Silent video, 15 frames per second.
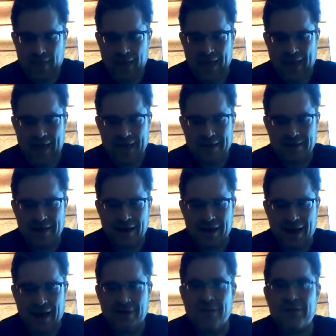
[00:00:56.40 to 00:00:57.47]
And
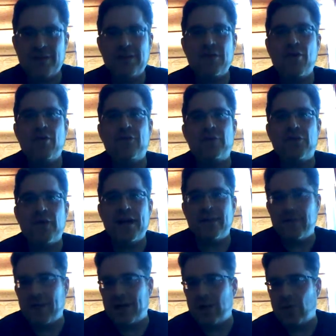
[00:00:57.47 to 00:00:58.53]
I just didn't know if it
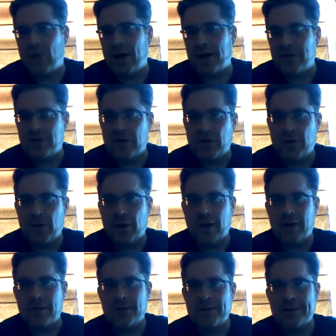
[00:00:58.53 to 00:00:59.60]
translated well
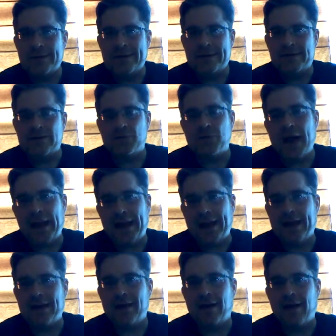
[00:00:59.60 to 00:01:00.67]
to
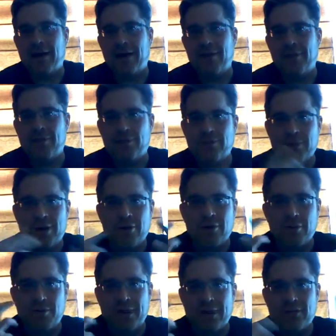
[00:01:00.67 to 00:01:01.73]
writing,
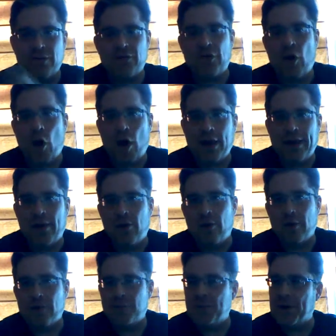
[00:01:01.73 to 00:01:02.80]
it being such an
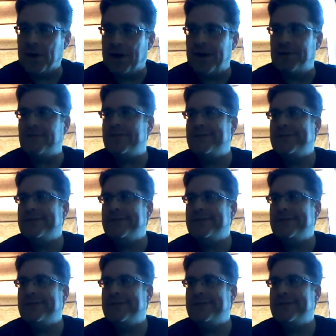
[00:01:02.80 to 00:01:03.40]
audio experience.